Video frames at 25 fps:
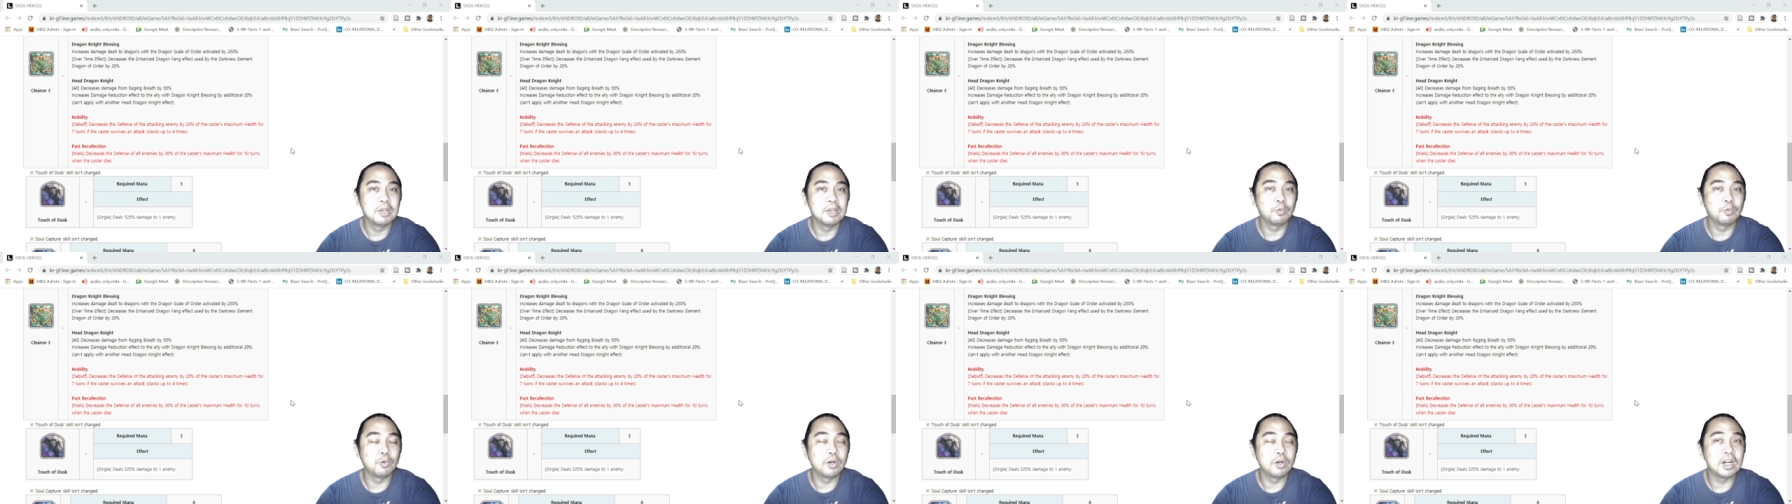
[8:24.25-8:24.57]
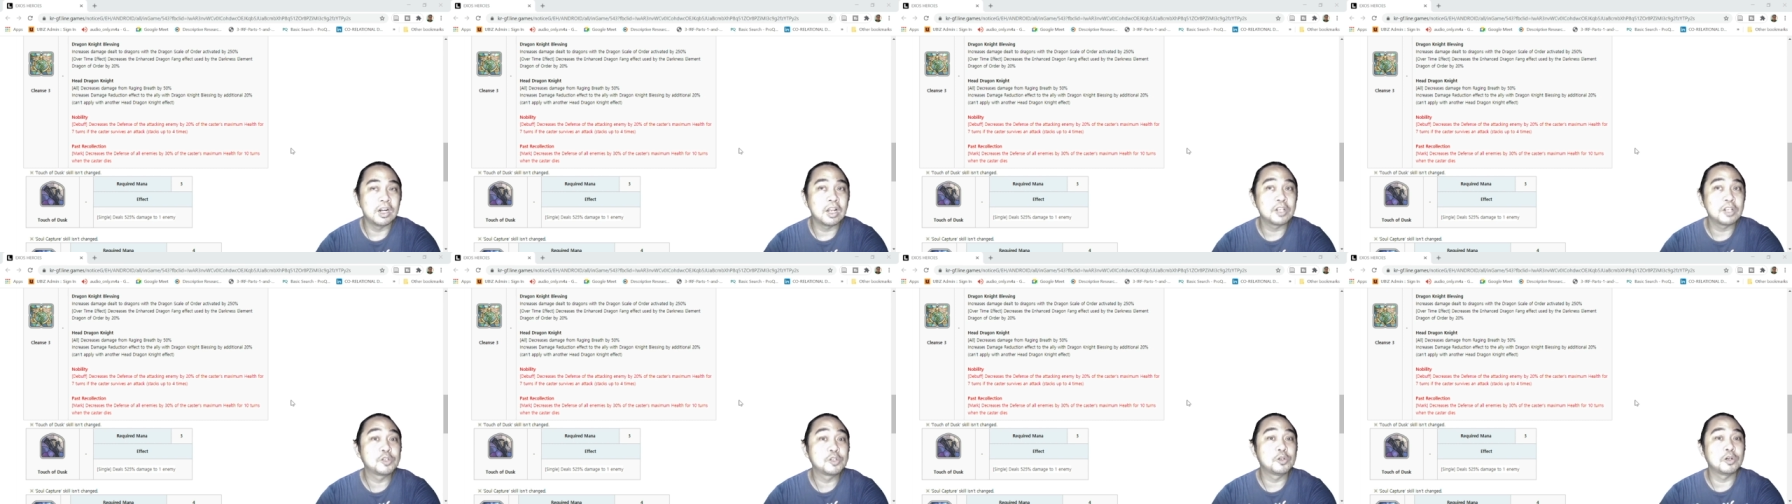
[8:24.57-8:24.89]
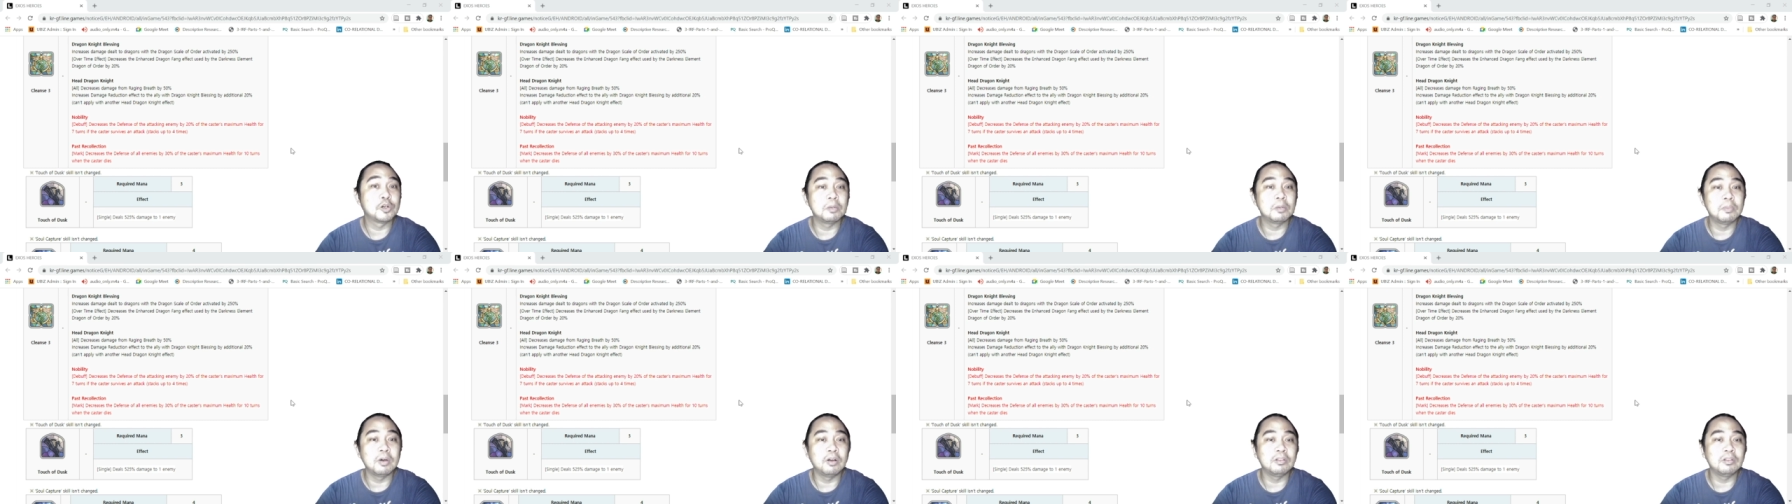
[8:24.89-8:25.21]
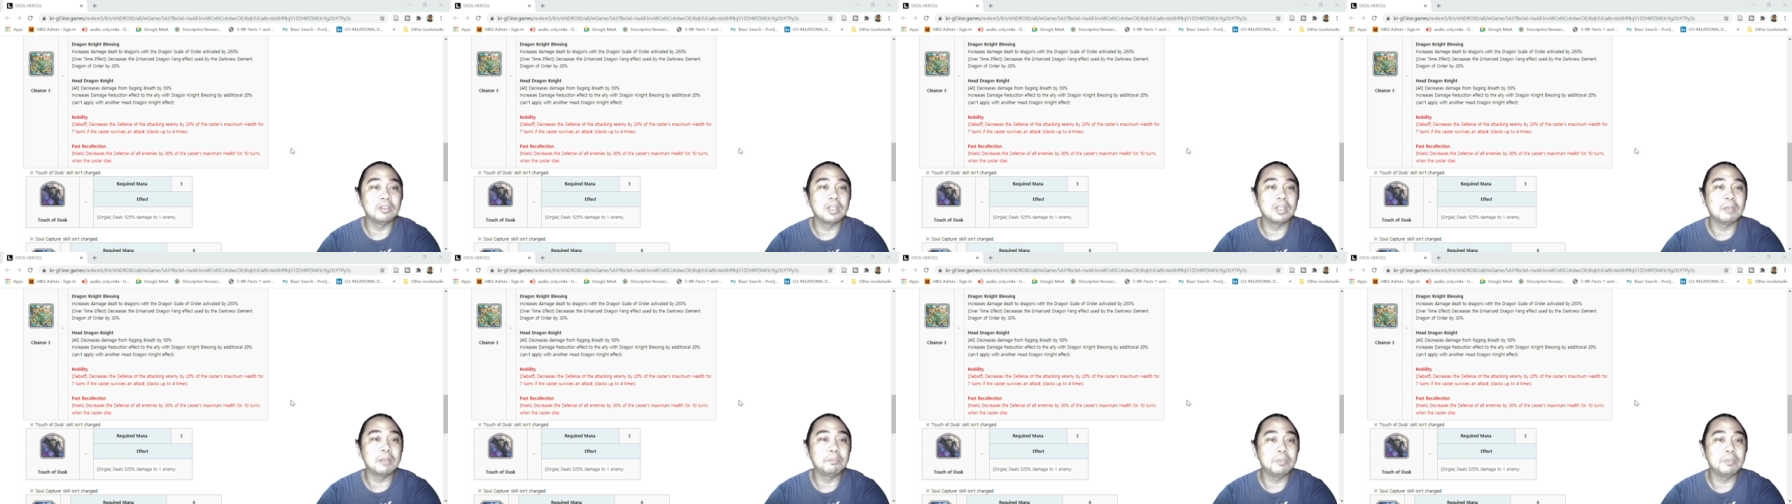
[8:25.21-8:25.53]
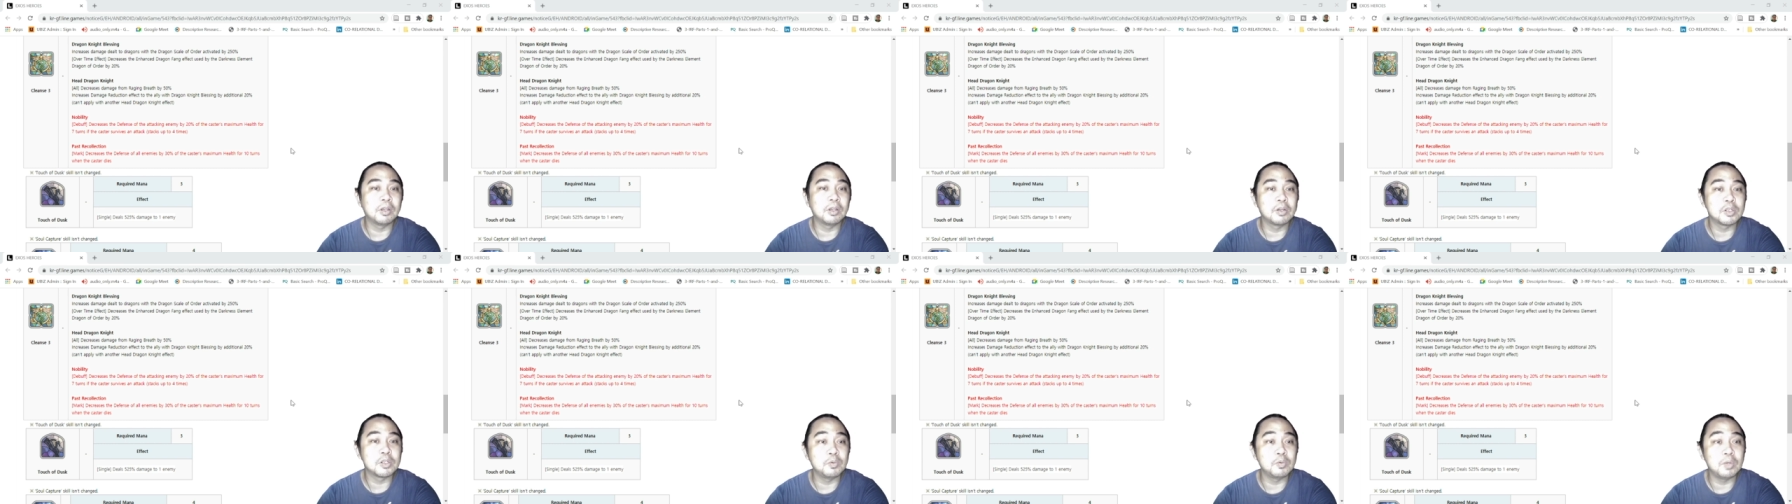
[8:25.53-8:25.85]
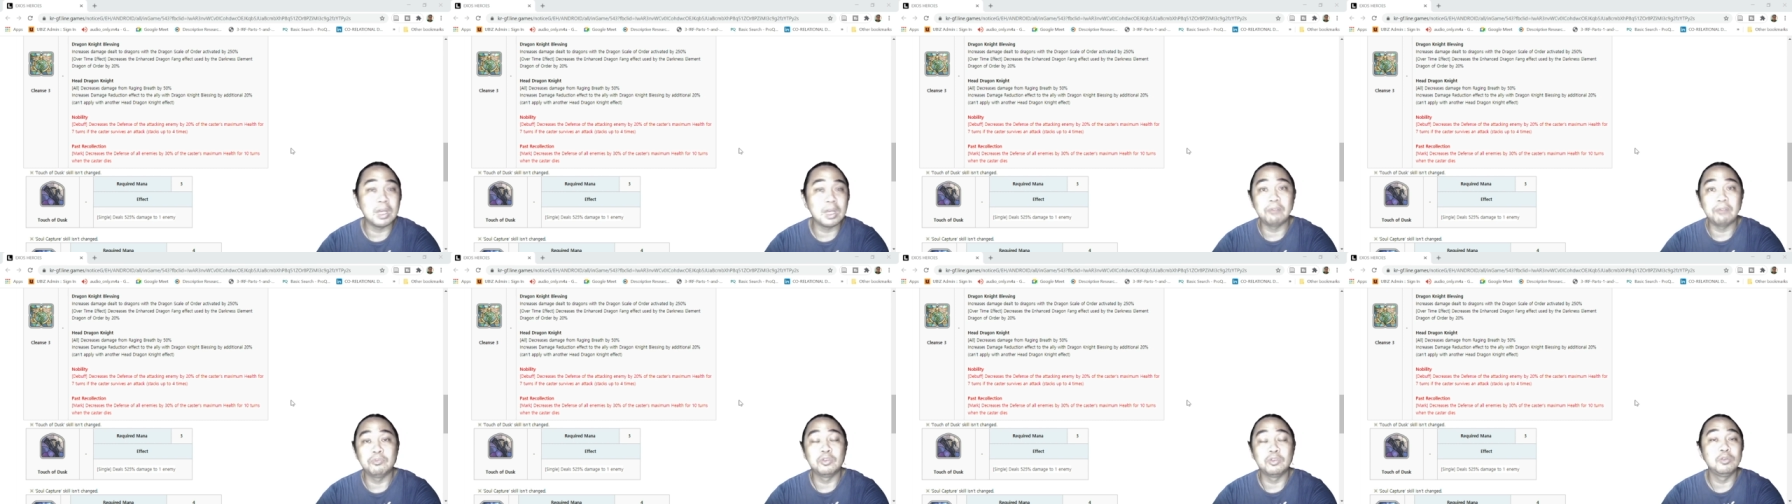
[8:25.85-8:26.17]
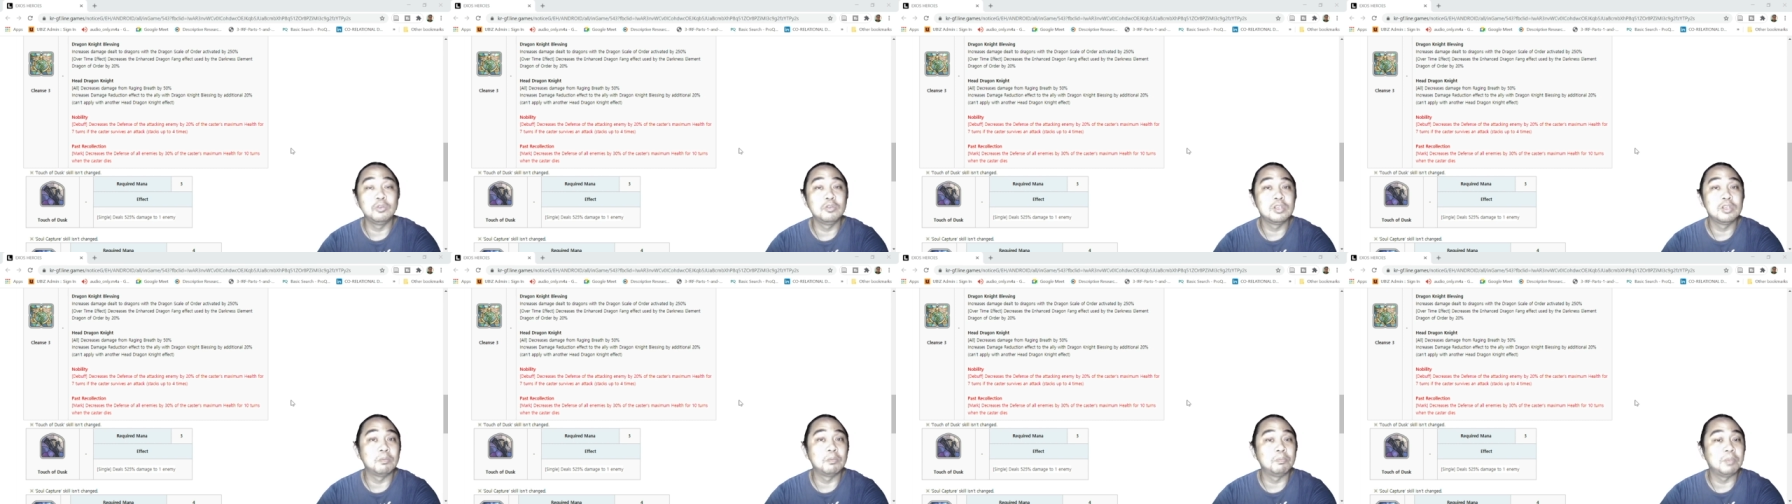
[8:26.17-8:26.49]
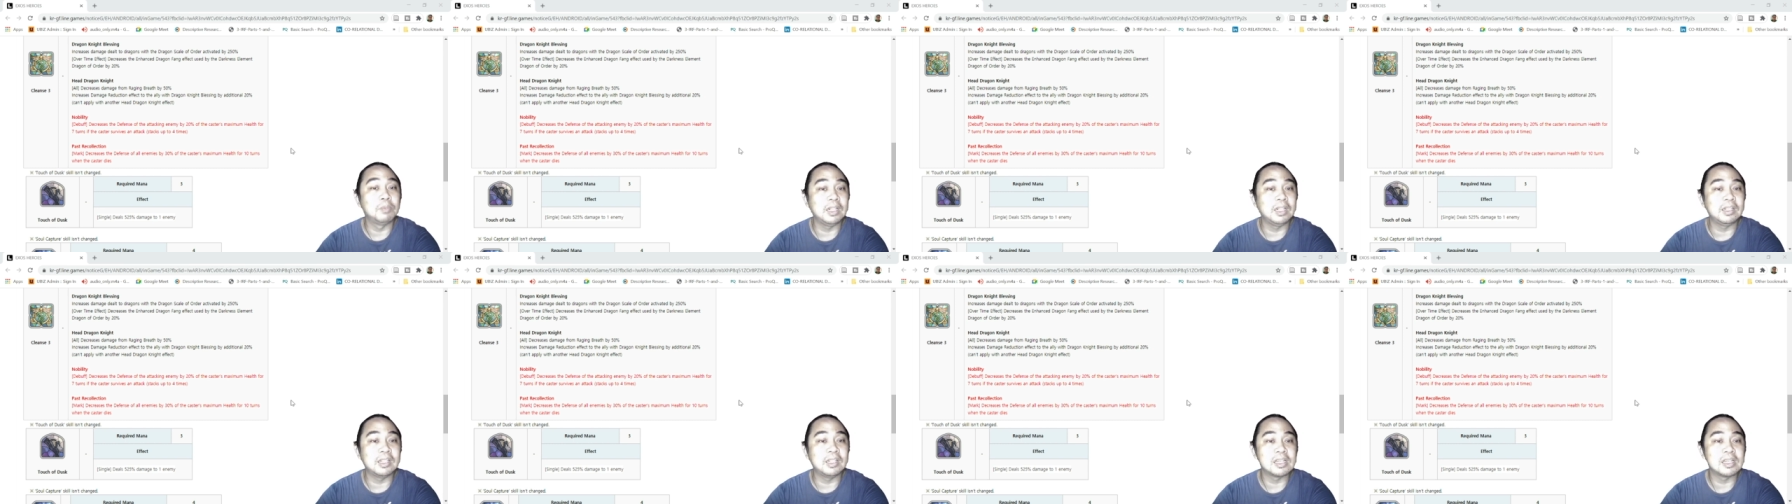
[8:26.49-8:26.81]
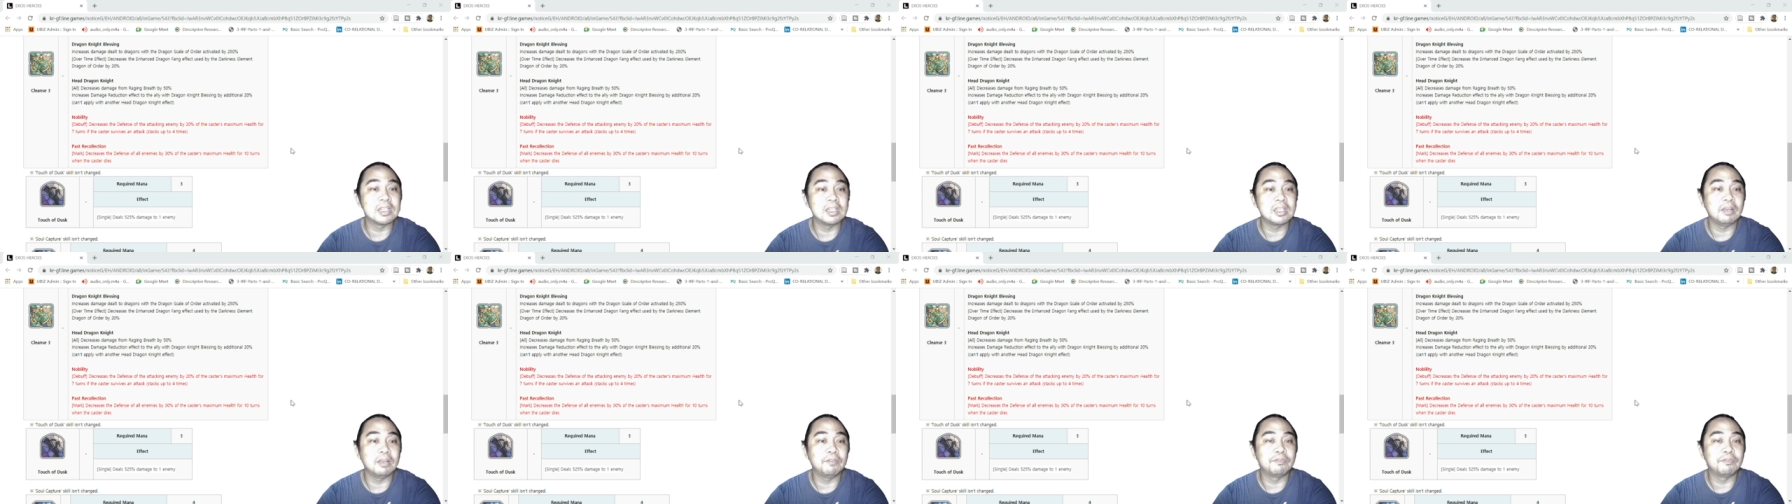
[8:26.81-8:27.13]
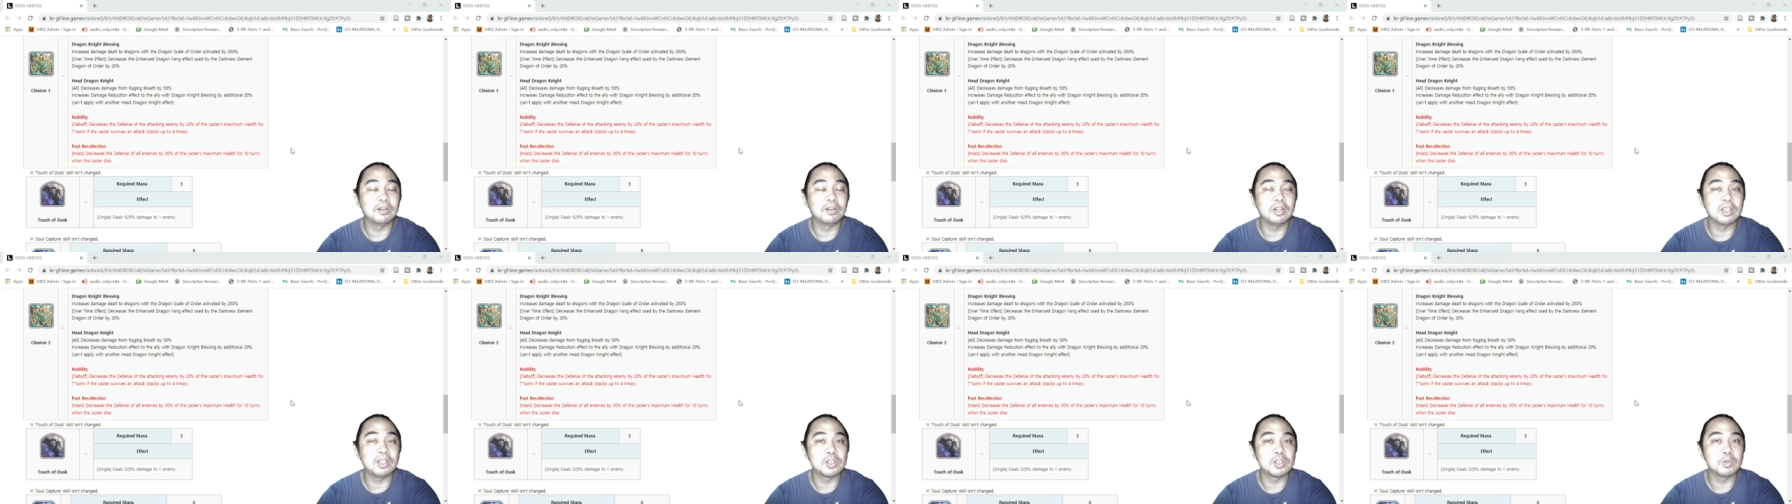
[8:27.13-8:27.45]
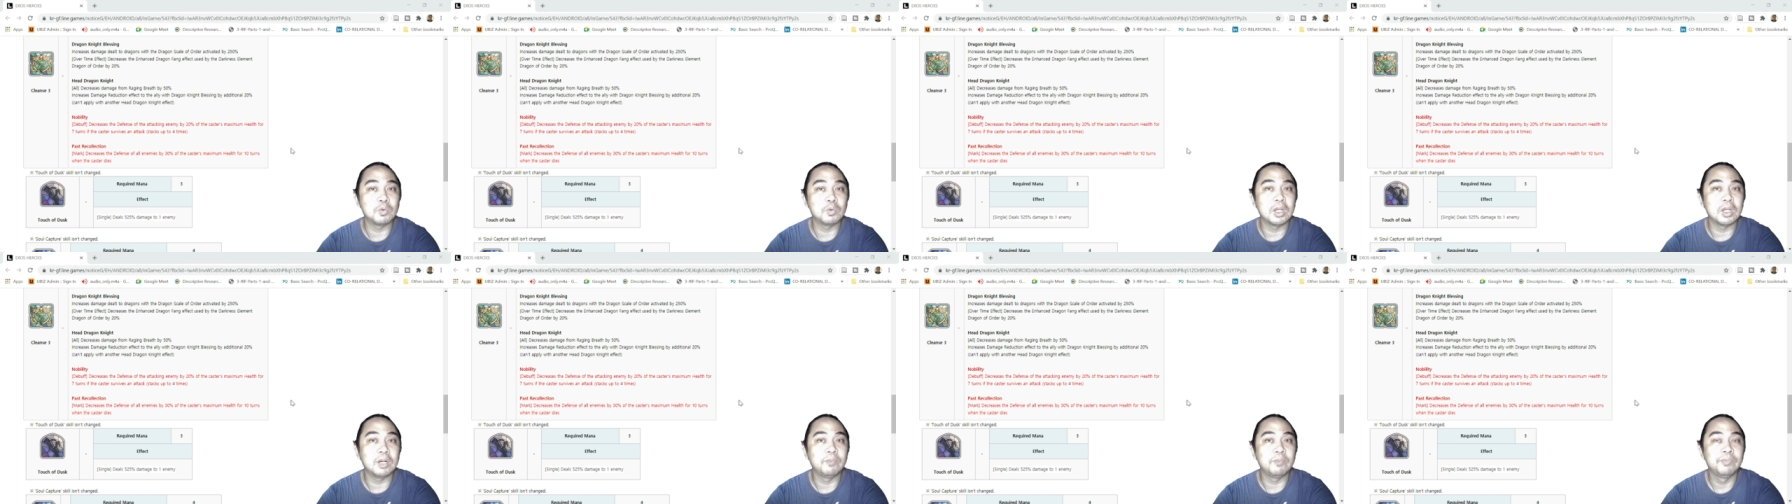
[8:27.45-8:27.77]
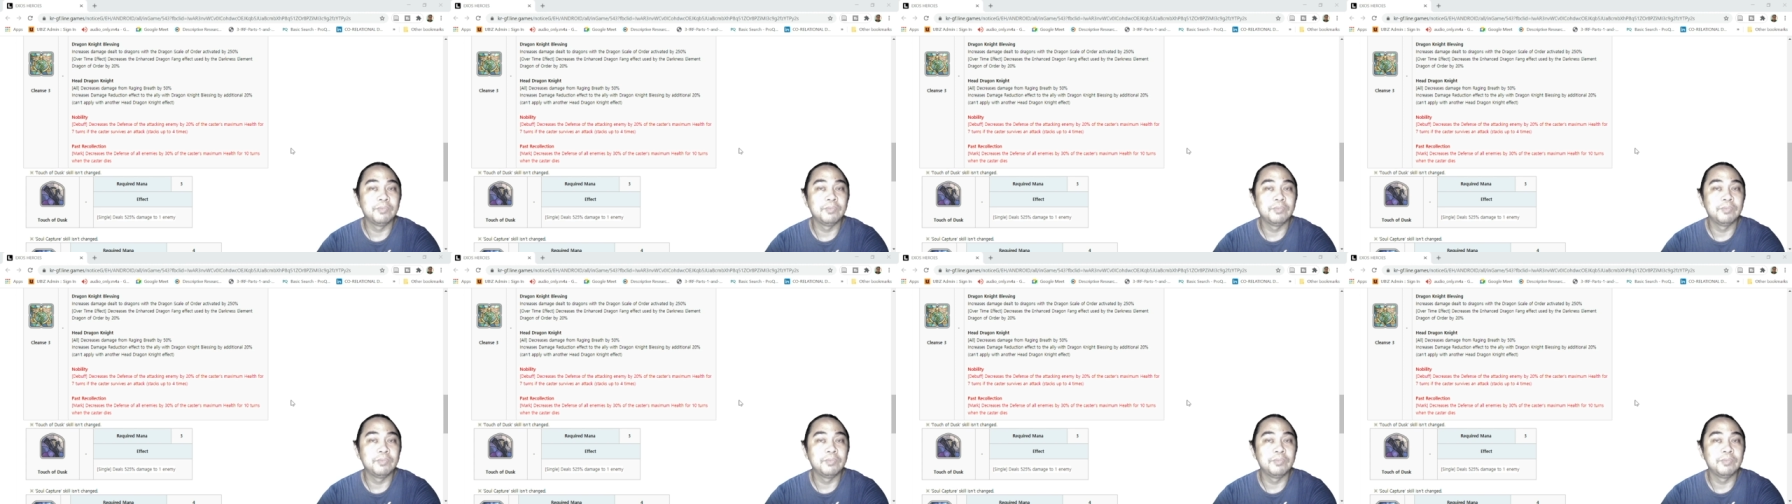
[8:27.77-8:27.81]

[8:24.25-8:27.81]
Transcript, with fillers: We're not sure about that because we have to do some playtesting for this one.